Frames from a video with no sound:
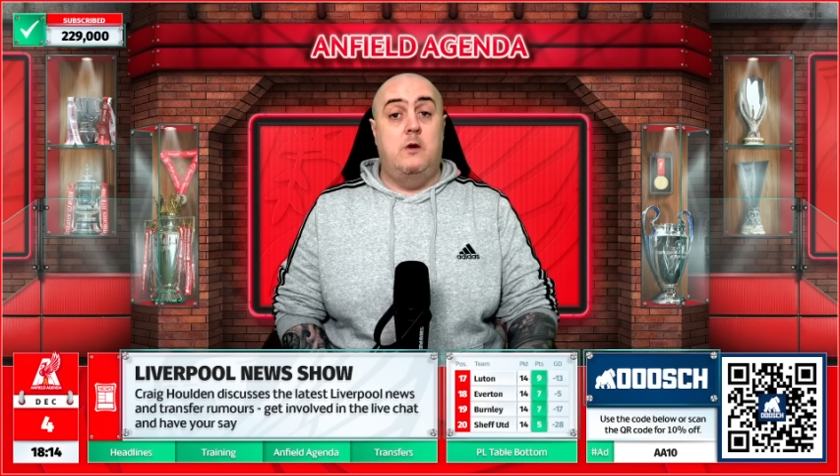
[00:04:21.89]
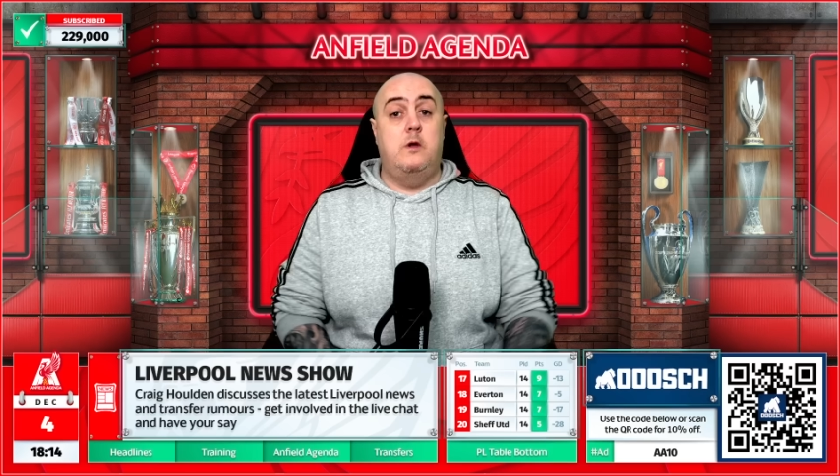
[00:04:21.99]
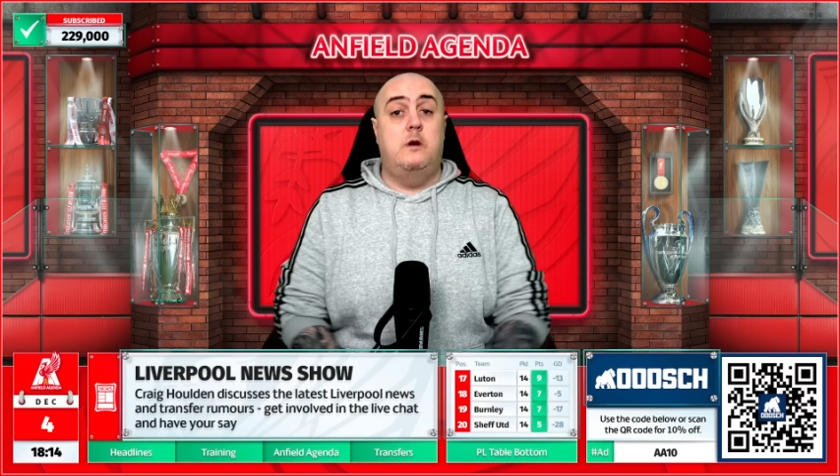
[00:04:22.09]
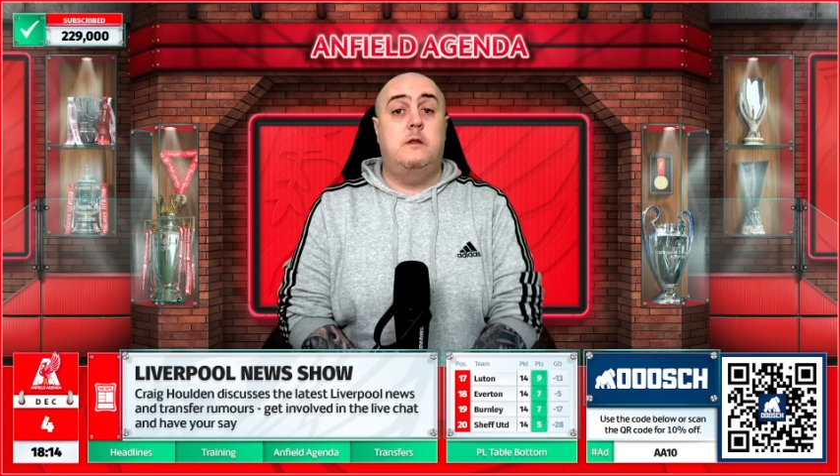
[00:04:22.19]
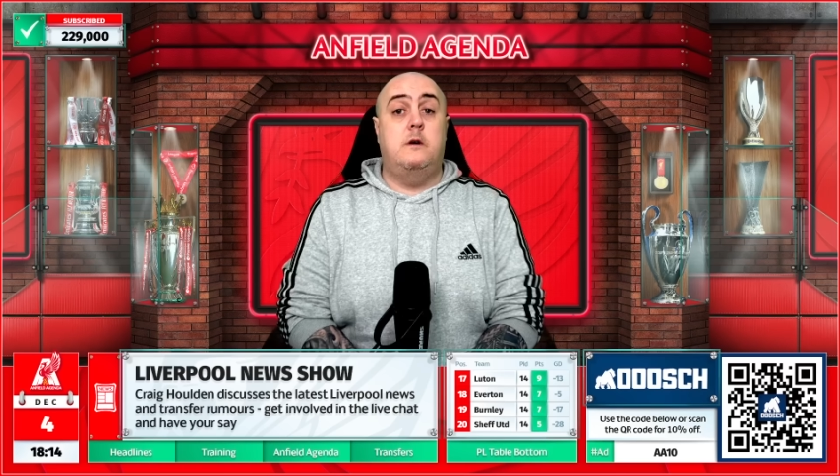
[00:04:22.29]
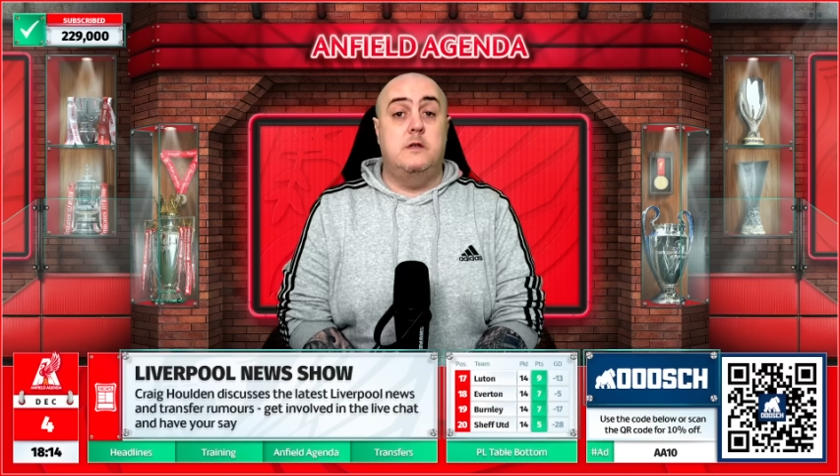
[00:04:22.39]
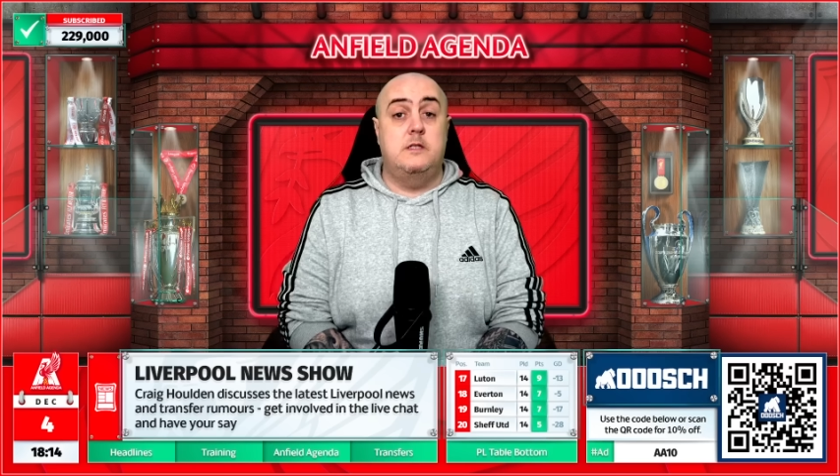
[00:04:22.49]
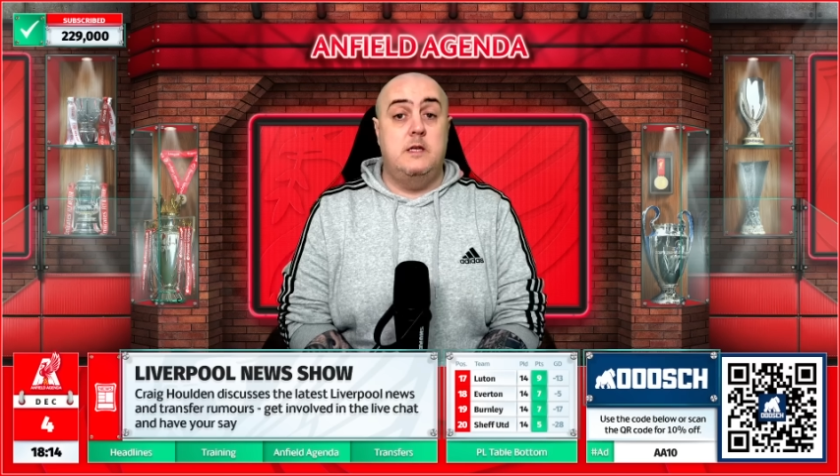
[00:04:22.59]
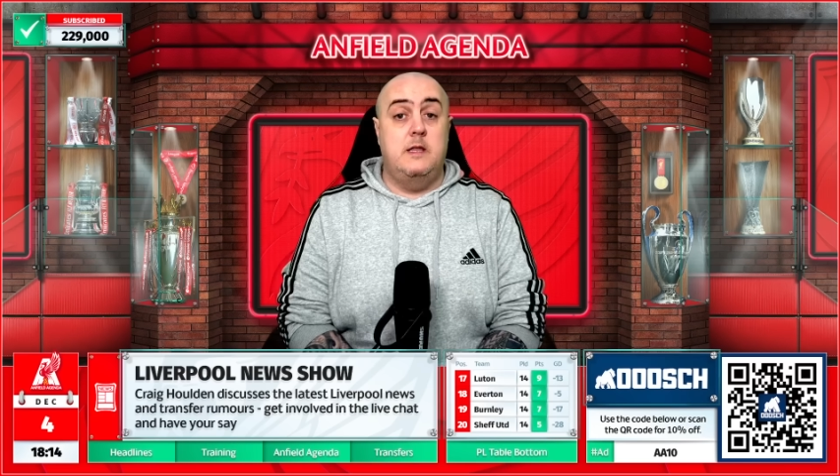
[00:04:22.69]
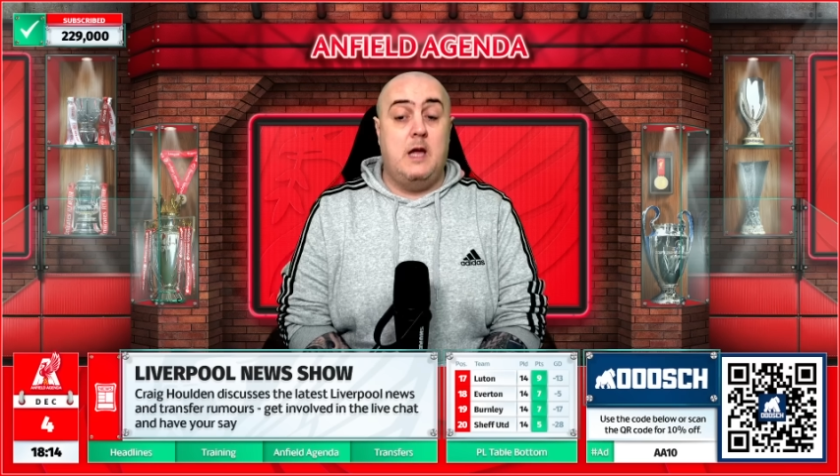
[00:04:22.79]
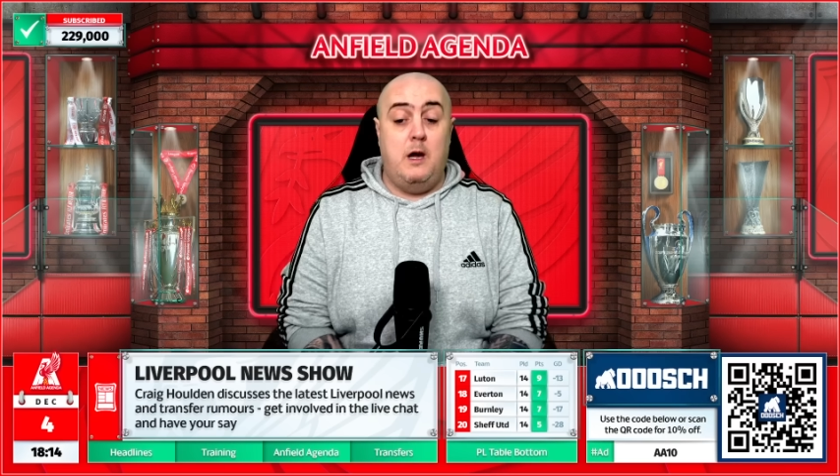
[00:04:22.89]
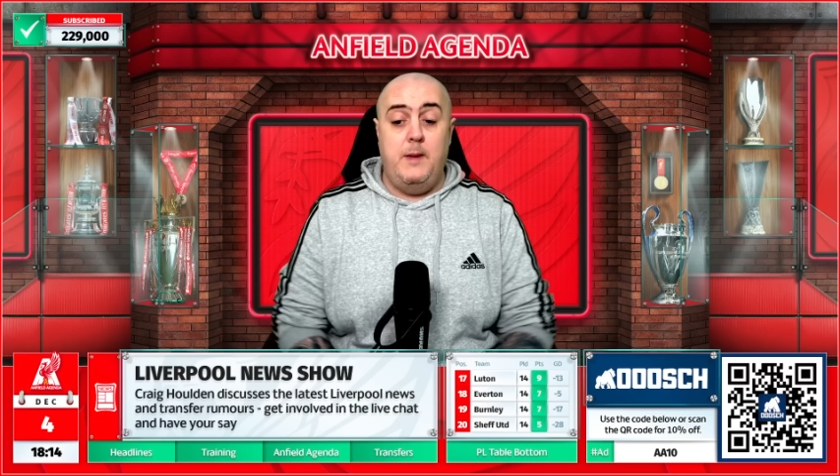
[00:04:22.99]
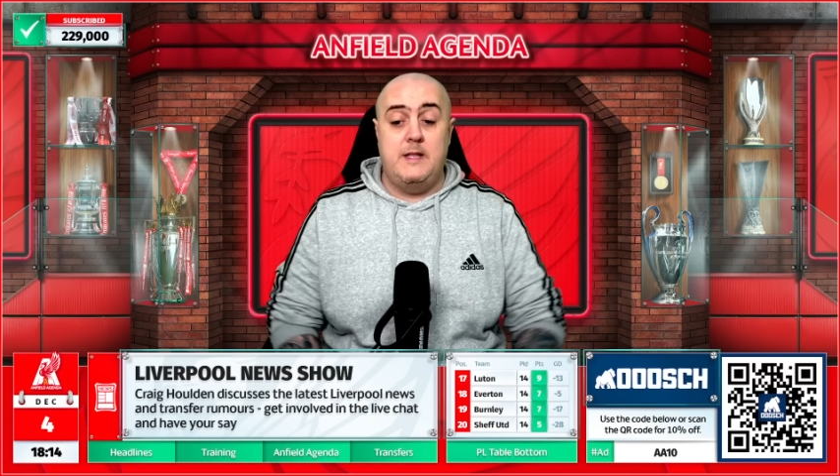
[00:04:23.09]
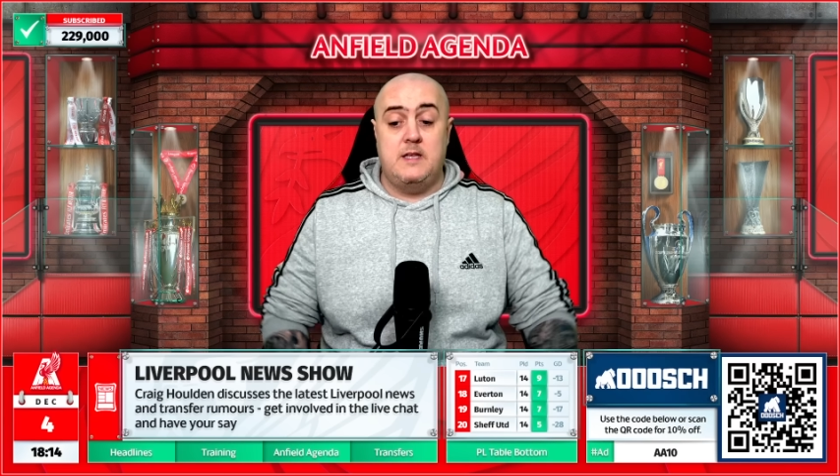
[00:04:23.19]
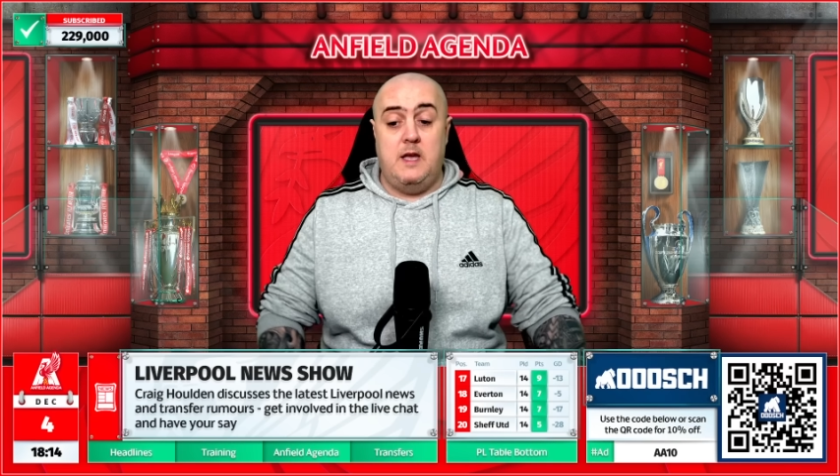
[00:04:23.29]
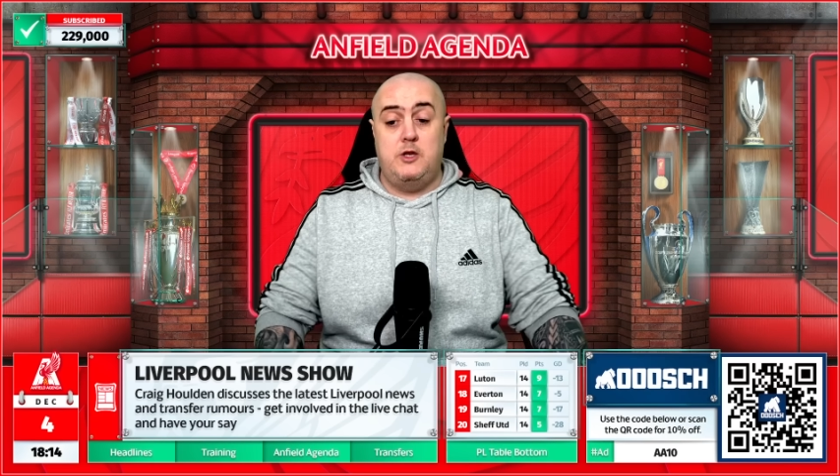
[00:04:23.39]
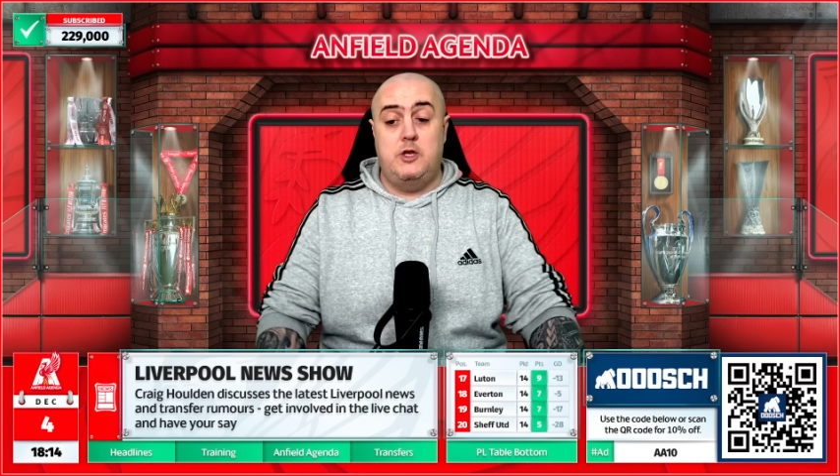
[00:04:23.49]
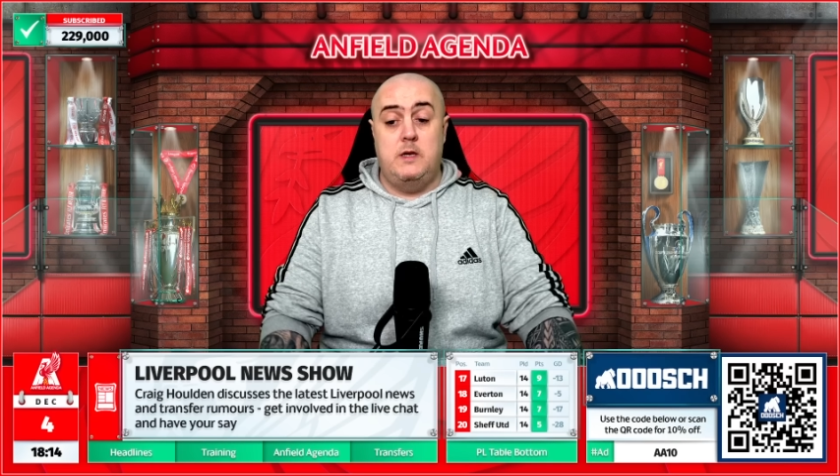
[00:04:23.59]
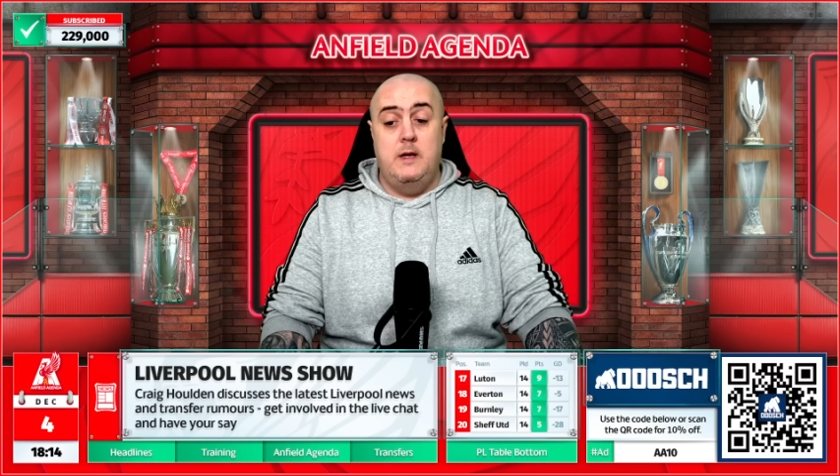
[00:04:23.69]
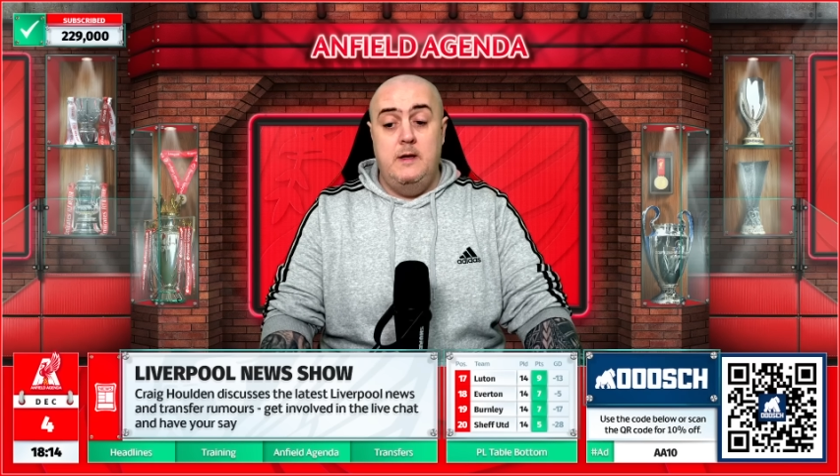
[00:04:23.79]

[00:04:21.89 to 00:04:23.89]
your thoughts in the comments section.